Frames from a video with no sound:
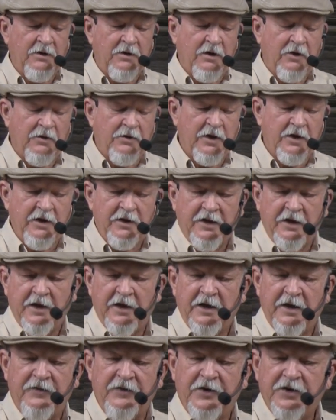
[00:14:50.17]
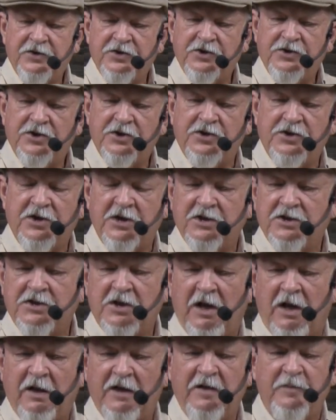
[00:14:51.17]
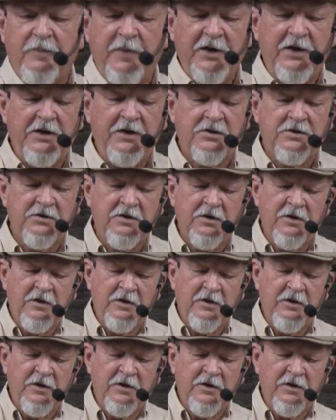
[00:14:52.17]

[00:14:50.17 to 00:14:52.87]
Okay, and this is just a solid piece.